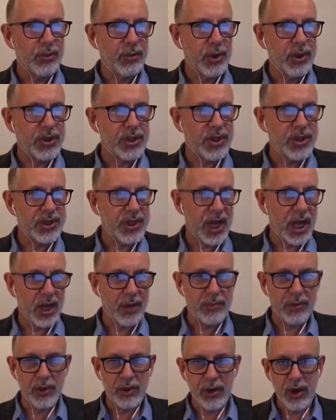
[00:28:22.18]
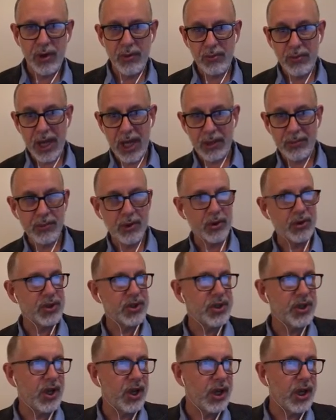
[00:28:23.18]
set up your own Blackboard
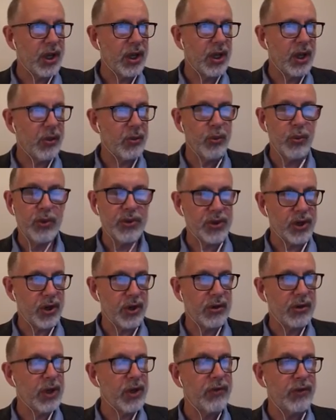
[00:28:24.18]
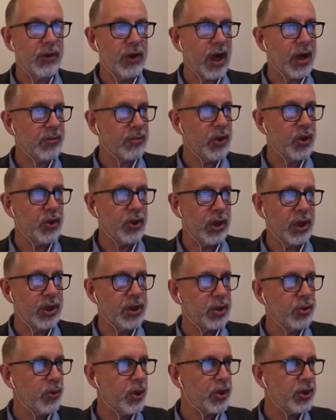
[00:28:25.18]
site, if you like Moodle and you
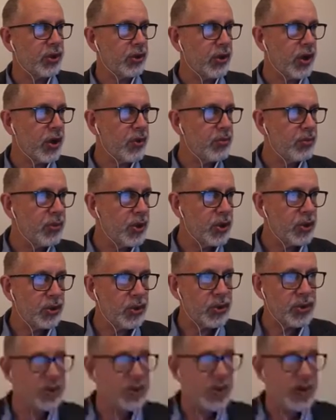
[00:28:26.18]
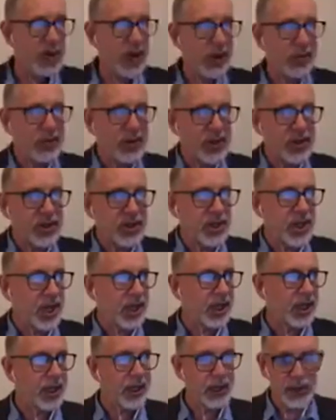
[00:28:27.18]
want your own Moodle site, I'm just
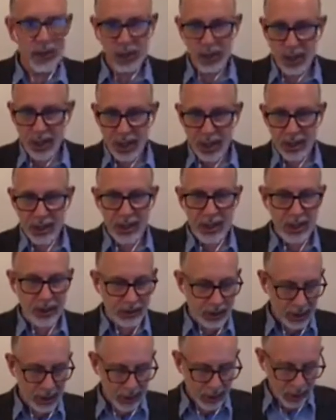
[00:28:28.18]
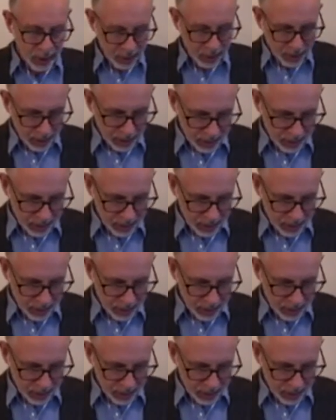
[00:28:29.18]
checking online and